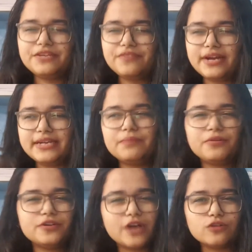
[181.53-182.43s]
a brief idea
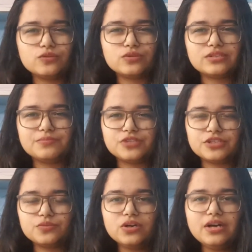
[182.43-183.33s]
about how those
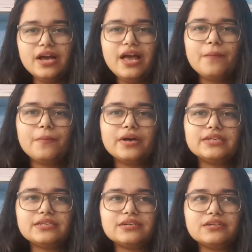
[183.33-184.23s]
subjects work,
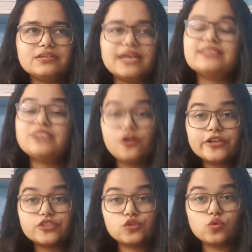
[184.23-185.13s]
but that's how
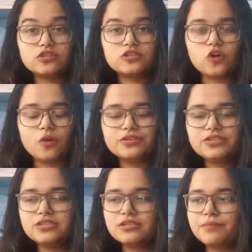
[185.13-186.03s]
I chose
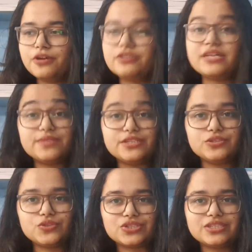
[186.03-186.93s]
commerce, because I was
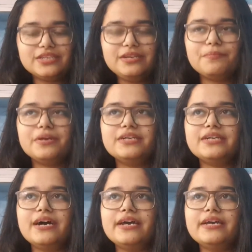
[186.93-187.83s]
interested, but
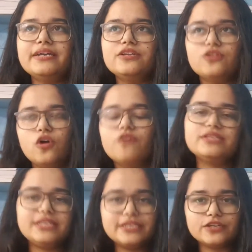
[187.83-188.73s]
I did
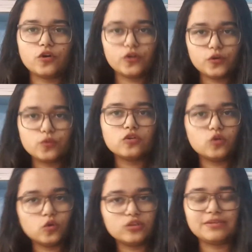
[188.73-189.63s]
not know the
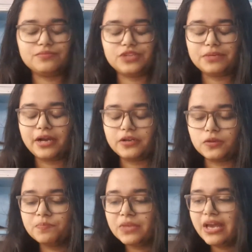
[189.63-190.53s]
whole subject
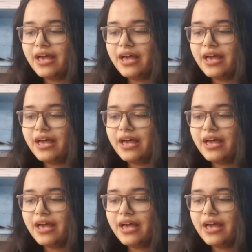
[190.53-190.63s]
matter.